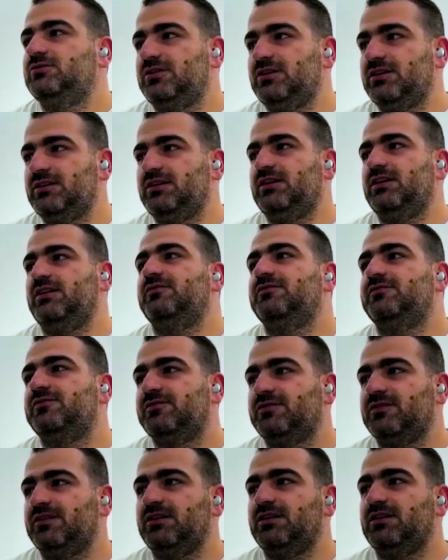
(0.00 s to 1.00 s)
and give
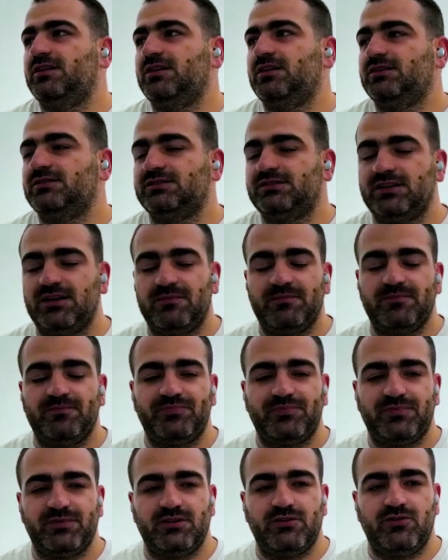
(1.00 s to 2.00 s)
some
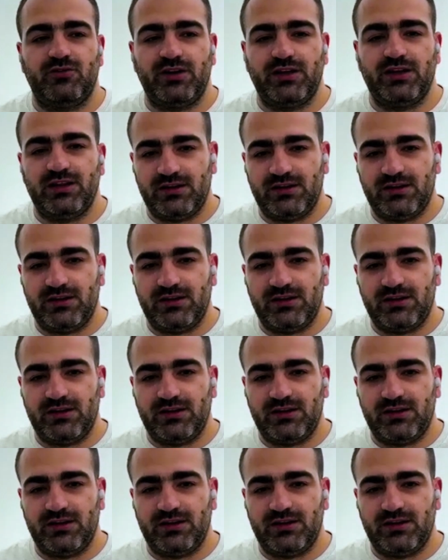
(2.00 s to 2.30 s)
real